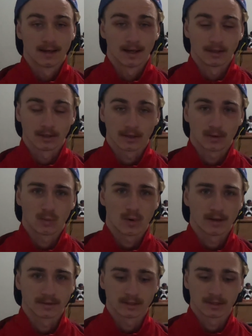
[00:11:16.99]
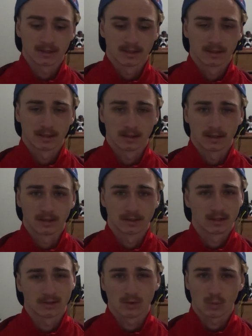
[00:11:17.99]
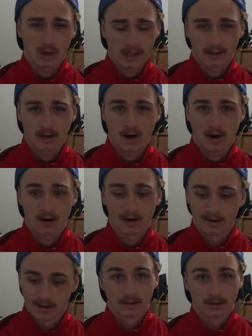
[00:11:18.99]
And you're going to wonder, it's just a white car.